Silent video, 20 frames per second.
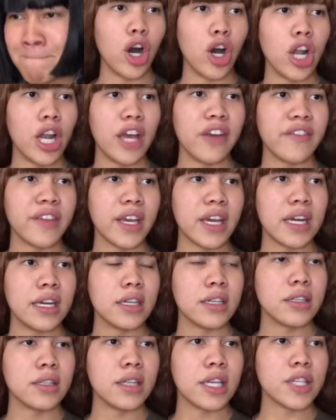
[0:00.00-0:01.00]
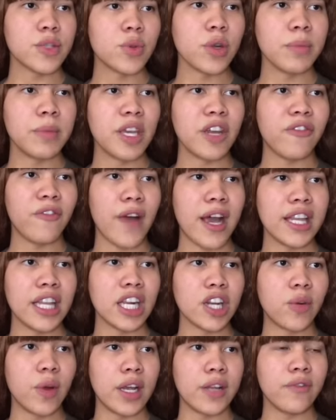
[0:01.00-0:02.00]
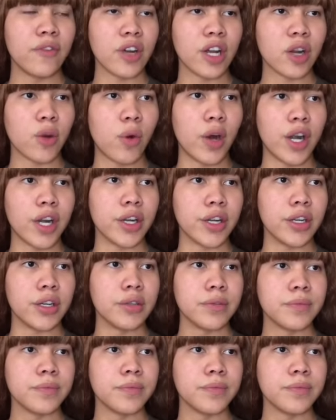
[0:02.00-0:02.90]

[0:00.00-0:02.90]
Olivia, this will be your final grade for the quarter.